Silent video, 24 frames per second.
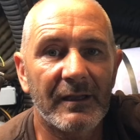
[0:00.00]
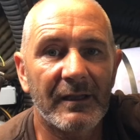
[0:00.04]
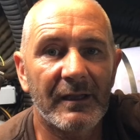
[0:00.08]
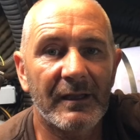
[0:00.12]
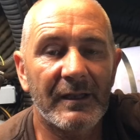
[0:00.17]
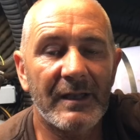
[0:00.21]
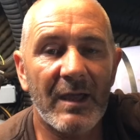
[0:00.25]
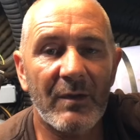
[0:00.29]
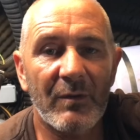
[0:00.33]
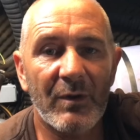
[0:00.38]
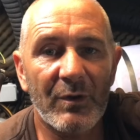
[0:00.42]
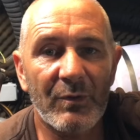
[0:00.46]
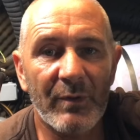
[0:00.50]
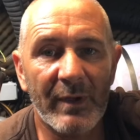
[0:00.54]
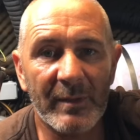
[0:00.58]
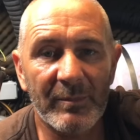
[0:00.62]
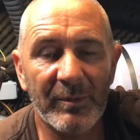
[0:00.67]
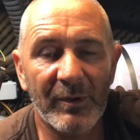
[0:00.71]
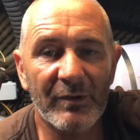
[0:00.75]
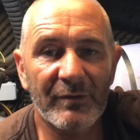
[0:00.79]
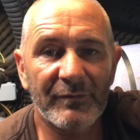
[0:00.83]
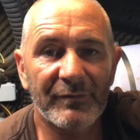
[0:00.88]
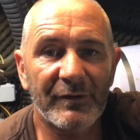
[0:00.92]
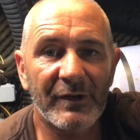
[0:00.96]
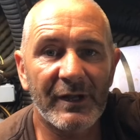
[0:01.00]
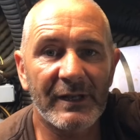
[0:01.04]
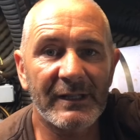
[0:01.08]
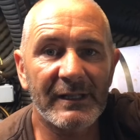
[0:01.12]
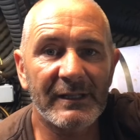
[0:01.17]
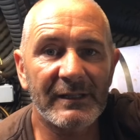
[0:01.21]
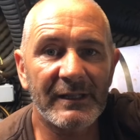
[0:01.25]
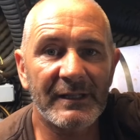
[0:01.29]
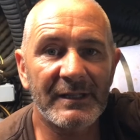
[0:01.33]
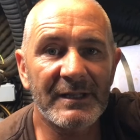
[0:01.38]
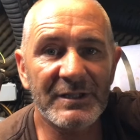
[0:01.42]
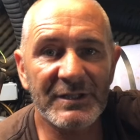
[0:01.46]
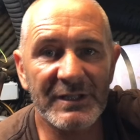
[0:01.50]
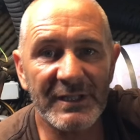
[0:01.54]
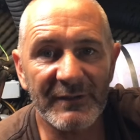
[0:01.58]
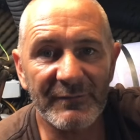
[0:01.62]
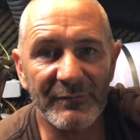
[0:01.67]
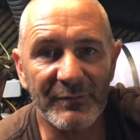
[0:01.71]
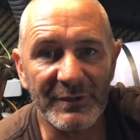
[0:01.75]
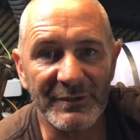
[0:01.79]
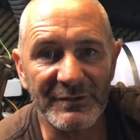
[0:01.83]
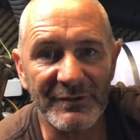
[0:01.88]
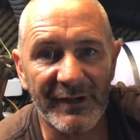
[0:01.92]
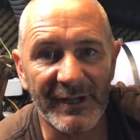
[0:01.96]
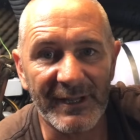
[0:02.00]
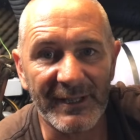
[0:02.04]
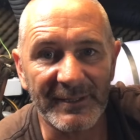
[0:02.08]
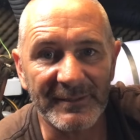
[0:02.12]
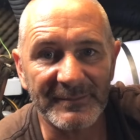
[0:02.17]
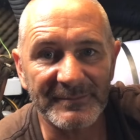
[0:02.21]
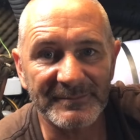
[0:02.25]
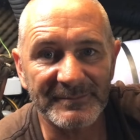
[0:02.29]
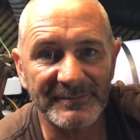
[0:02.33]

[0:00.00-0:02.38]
And now a quick plug for a little initiative we're trying.